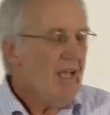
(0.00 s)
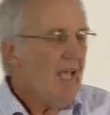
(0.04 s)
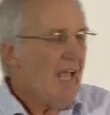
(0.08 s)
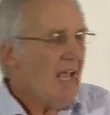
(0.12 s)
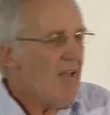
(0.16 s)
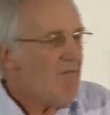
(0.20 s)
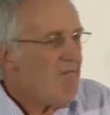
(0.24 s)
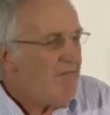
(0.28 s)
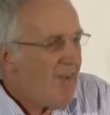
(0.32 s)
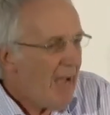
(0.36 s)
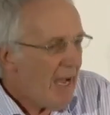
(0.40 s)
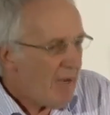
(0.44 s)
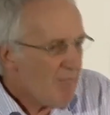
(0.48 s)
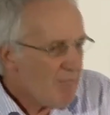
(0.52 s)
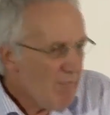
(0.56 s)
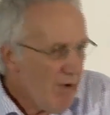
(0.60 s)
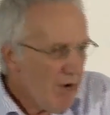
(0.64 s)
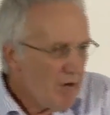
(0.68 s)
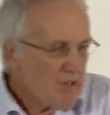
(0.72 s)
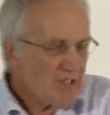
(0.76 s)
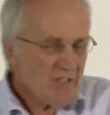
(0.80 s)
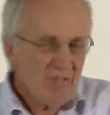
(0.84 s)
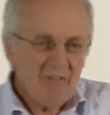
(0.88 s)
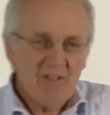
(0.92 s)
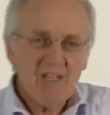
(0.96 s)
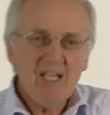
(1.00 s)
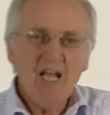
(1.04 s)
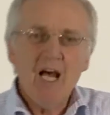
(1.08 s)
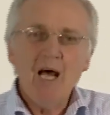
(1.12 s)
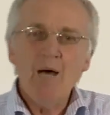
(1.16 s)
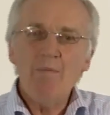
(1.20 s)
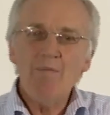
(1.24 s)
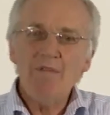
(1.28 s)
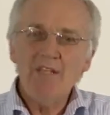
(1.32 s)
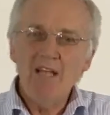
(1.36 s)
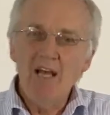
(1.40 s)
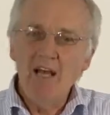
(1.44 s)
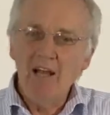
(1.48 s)
In fact, most of the
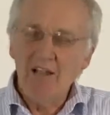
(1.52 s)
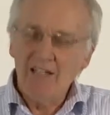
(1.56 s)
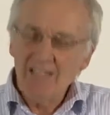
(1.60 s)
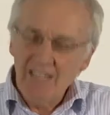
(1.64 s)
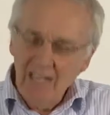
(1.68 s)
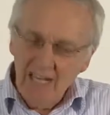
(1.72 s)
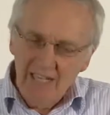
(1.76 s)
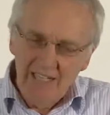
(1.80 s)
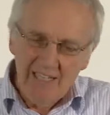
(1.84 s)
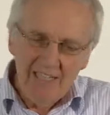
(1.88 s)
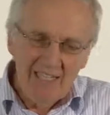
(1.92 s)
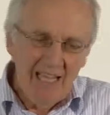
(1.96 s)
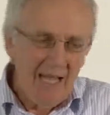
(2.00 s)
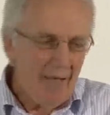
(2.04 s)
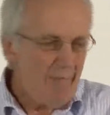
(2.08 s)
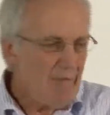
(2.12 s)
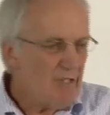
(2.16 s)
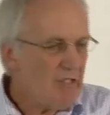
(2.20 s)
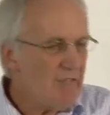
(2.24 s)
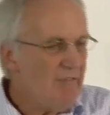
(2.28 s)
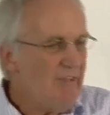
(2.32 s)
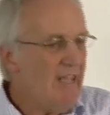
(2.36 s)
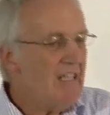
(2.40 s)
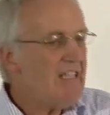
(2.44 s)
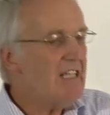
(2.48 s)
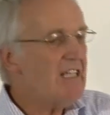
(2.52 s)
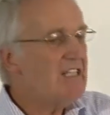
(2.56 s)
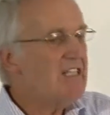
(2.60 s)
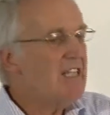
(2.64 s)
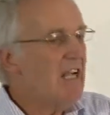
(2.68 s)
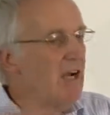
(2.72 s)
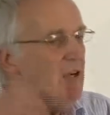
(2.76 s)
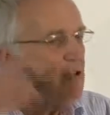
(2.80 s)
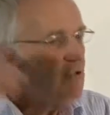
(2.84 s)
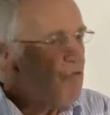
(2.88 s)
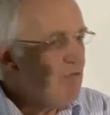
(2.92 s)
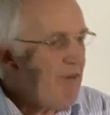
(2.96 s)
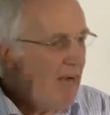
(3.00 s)
carbon dioxide in the atmosphere just
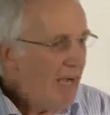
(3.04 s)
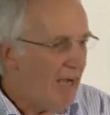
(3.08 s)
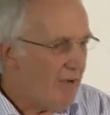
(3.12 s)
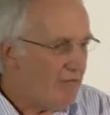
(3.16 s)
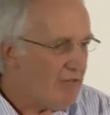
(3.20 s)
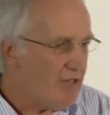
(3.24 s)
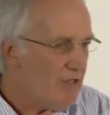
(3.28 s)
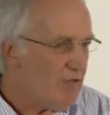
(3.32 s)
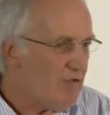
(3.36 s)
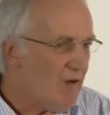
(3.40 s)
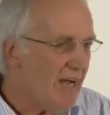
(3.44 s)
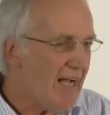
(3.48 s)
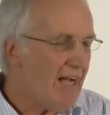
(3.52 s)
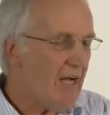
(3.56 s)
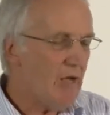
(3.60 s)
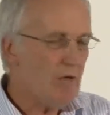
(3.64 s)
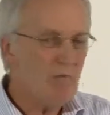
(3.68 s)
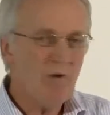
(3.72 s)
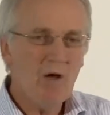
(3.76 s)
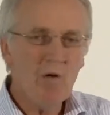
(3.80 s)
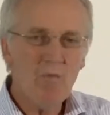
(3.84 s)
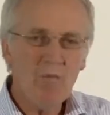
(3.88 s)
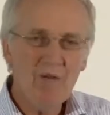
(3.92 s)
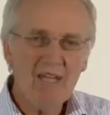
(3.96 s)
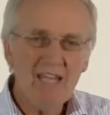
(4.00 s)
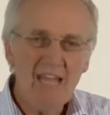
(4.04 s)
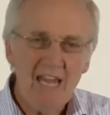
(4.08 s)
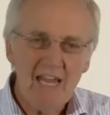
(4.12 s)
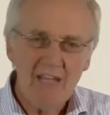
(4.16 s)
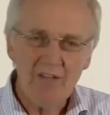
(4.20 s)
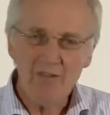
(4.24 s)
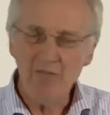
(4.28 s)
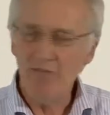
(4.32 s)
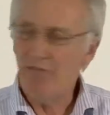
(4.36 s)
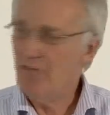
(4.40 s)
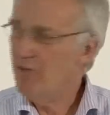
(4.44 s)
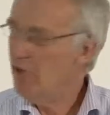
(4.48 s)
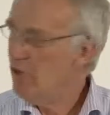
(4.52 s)
goes round and round. When we
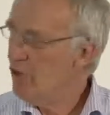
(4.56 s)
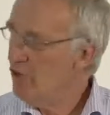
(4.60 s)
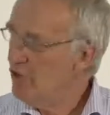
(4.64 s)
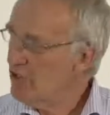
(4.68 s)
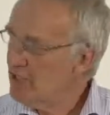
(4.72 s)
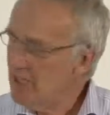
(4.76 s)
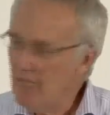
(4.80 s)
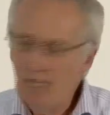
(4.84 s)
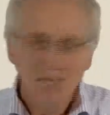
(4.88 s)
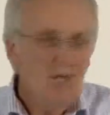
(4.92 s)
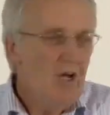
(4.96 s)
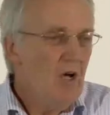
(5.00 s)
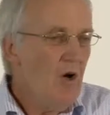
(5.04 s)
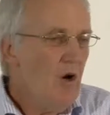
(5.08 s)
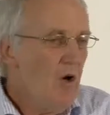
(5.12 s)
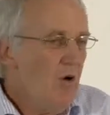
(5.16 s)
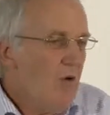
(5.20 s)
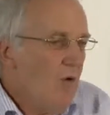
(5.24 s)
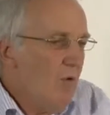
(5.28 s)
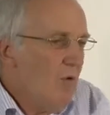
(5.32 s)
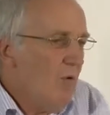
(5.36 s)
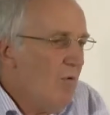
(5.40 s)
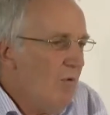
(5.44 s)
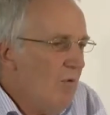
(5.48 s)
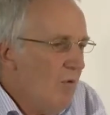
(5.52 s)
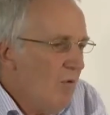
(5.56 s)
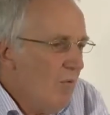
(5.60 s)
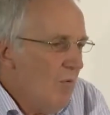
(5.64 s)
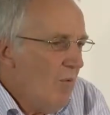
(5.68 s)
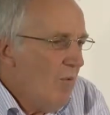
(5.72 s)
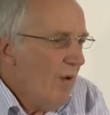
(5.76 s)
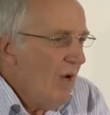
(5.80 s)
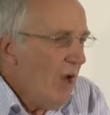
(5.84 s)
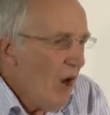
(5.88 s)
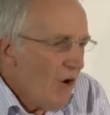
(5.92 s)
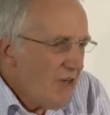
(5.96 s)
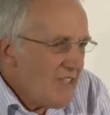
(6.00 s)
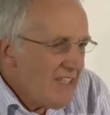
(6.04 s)
eat the food,
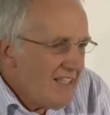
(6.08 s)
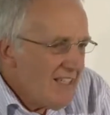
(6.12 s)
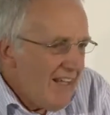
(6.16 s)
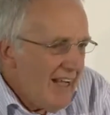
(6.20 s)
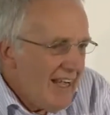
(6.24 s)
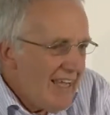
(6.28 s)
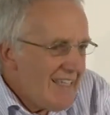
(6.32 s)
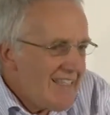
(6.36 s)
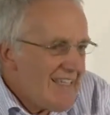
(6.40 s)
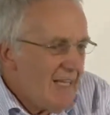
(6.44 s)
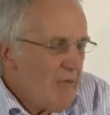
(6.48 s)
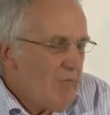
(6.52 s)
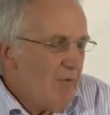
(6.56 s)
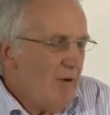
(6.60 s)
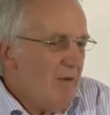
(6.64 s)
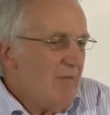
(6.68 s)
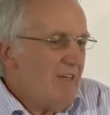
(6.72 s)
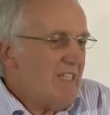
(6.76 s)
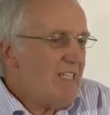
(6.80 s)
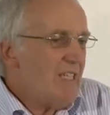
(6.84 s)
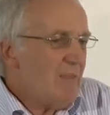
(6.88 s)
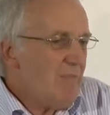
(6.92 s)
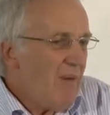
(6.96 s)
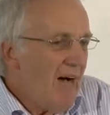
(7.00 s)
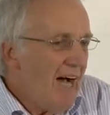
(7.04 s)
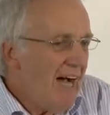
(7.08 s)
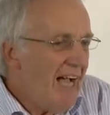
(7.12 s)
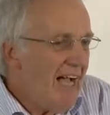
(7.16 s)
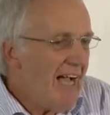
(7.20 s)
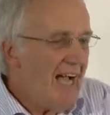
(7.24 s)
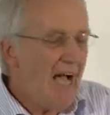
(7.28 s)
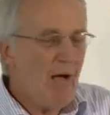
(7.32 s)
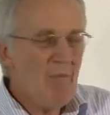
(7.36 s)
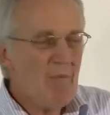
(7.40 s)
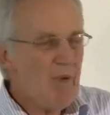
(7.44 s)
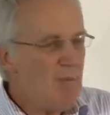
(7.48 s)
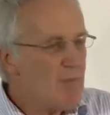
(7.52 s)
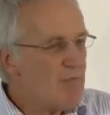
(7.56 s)
we oxidize it, we respire,
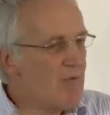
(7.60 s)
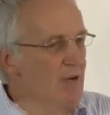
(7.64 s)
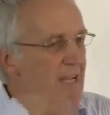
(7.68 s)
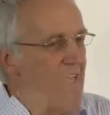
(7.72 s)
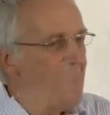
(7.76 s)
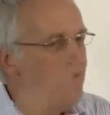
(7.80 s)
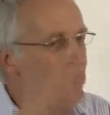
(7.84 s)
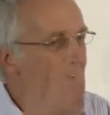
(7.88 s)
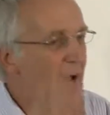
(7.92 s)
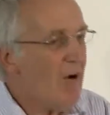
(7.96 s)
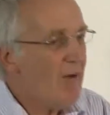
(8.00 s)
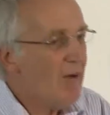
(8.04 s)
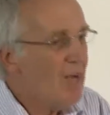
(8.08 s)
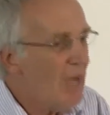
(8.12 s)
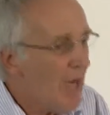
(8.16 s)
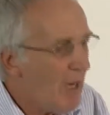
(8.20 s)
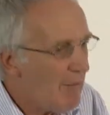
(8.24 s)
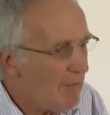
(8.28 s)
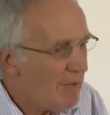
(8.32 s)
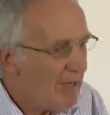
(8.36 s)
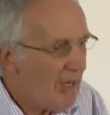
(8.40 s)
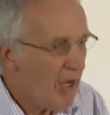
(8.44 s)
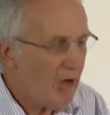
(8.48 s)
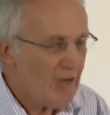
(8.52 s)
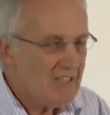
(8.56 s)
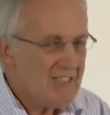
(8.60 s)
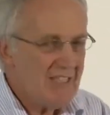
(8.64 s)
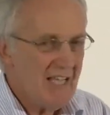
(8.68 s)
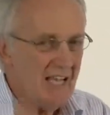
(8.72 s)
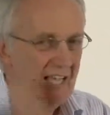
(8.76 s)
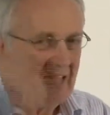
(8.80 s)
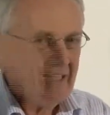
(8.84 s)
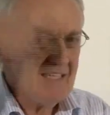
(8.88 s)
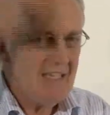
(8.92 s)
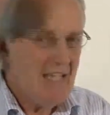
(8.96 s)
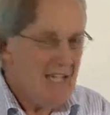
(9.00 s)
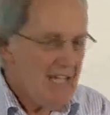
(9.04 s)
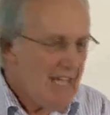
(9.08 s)
and we breathe out carbon
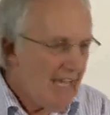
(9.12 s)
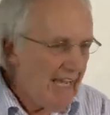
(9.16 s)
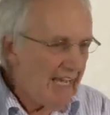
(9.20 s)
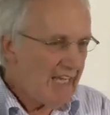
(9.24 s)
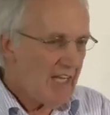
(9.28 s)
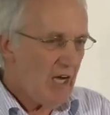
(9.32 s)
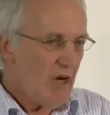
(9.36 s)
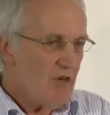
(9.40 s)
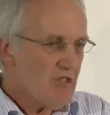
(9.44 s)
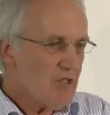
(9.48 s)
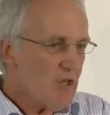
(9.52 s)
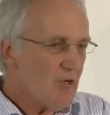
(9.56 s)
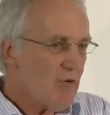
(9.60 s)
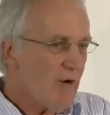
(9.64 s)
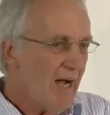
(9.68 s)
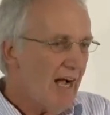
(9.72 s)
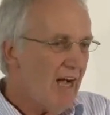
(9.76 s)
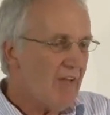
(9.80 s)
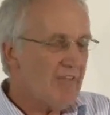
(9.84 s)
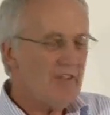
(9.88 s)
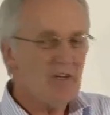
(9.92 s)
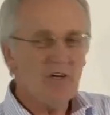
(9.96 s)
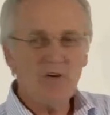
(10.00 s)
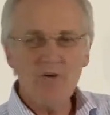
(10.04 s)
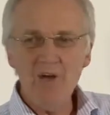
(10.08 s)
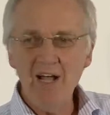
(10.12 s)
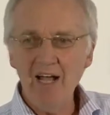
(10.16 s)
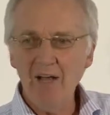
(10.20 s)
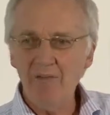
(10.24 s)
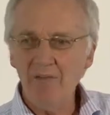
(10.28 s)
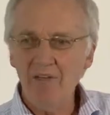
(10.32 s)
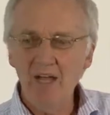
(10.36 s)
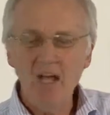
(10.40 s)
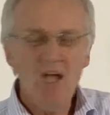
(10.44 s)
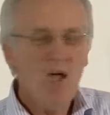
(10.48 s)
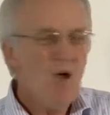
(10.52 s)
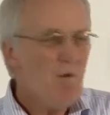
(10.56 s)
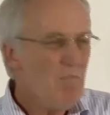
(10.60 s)
dioxide. It goes around and
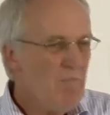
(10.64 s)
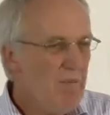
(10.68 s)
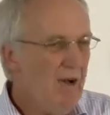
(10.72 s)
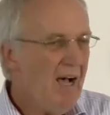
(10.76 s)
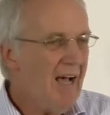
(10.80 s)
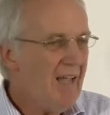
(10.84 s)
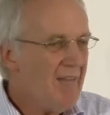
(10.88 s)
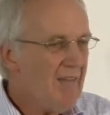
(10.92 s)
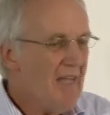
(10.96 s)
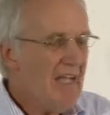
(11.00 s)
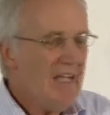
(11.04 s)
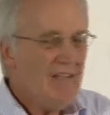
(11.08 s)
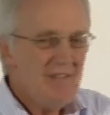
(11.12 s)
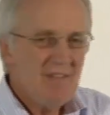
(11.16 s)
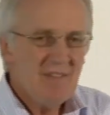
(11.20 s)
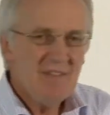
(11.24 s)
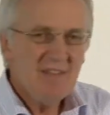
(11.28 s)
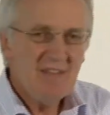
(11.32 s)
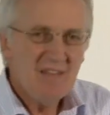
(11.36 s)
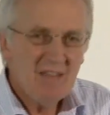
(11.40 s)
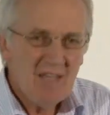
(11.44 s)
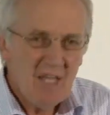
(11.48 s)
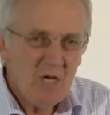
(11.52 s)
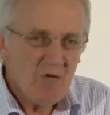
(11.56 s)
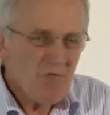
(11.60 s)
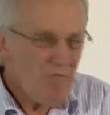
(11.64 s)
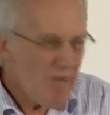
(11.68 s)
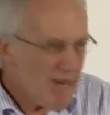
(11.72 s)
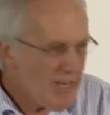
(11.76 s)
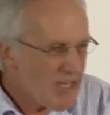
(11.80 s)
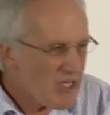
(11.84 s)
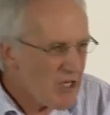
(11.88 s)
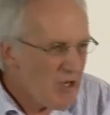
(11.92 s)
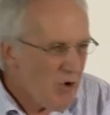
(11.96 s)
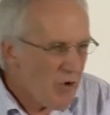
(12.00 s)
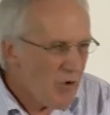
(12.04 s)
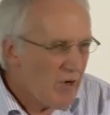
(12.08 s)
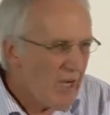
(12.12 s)
around. But the
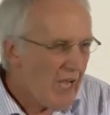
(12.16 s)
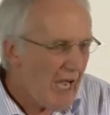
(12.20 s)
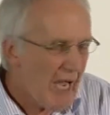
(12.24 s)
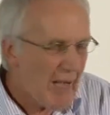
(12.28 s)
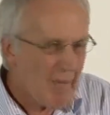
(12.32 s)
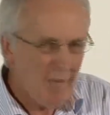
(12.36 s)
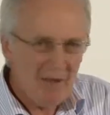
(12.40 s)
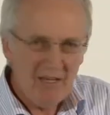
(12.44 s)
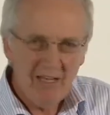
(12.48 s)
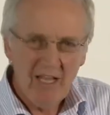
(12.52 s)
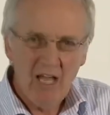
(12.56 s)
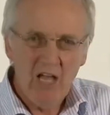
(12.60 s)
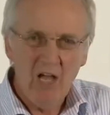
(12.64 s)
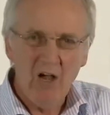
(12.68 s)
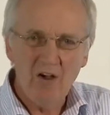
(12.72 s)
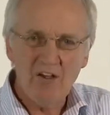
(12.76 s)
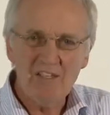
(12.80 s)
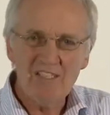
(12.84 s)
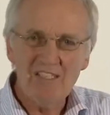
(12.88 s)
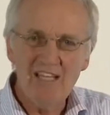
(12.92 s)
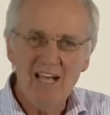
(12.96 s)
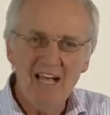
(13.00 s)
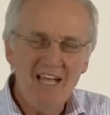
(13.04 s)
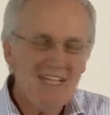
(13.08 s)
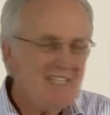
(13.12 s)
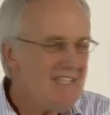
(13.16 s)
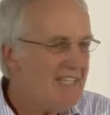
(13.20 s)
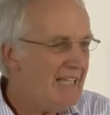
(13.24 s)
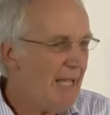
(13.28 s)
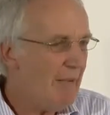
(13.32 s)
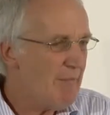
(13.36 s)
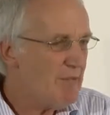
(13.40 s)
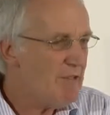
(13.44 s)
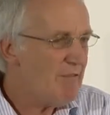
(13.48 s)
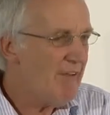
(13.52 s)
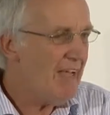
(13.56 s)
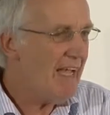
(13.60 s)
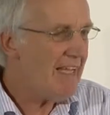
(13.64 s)
original carbon dioxide in the
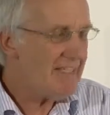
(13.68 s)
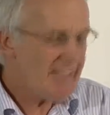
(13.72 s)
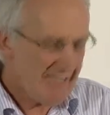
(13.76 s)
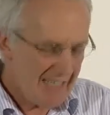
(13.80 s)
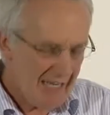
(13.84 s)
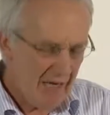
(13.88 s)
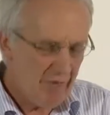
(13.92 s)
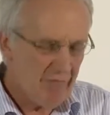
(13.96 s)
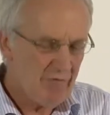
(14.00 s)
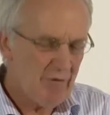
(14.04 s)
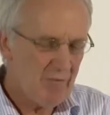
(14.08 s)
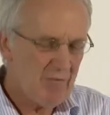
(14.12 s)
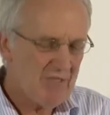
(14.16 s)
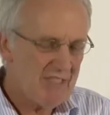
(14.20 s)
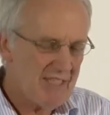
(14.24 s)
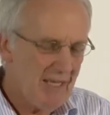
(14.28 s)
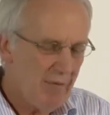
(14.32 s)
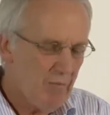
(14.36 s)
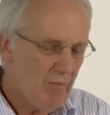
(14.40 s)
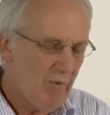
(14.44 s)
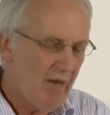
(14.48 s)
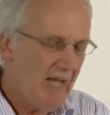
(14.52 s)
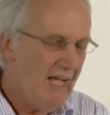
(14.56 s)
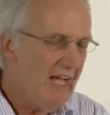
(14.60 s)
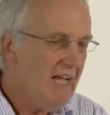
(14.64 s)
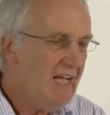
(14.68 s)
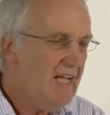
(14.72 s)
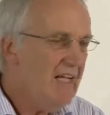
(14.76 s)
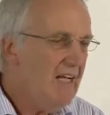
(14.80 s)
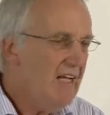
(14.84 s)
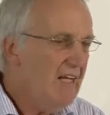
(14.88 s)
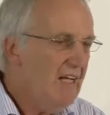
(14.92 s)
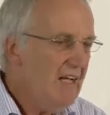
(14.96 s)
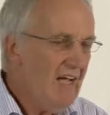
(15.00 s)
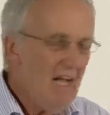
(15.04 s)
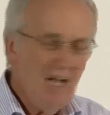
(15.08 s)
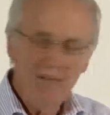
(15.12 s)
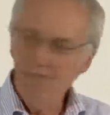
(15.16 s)
atmosphere had to come from somewhere,
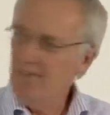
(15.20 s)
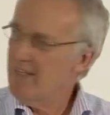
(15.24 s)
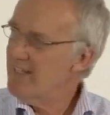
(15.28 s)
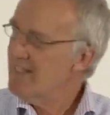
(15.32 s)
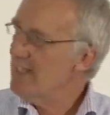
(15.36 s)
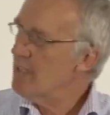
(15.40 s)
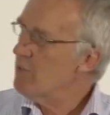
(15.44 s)
and this